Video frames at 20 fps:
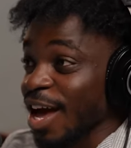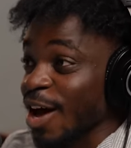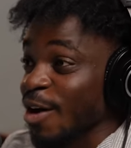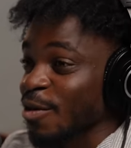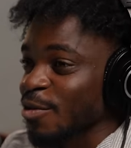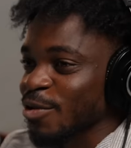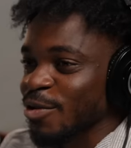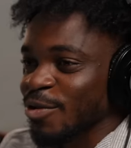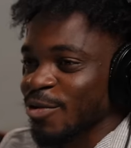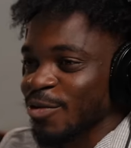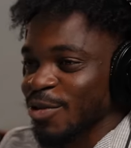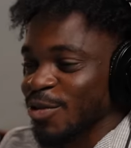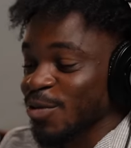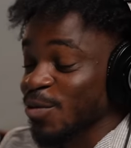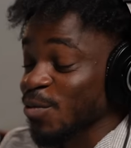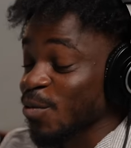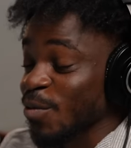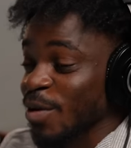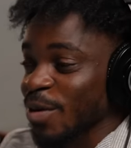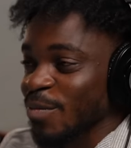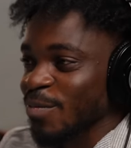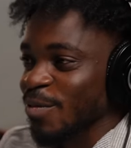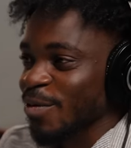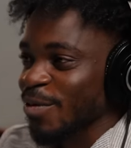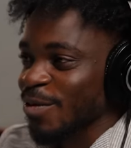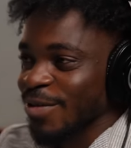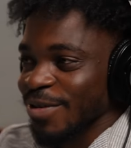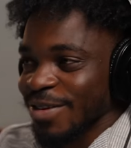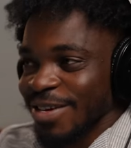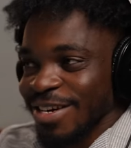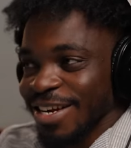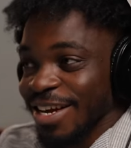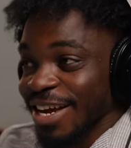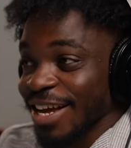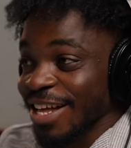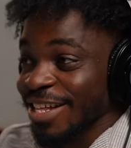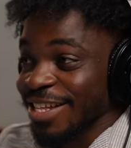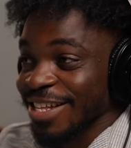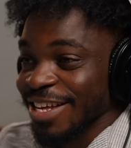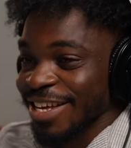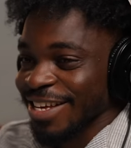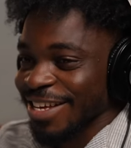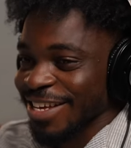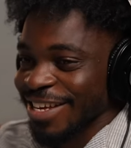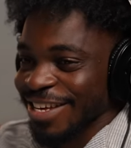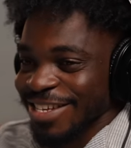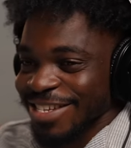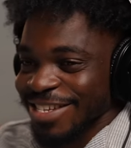Oh no, it's way more. Like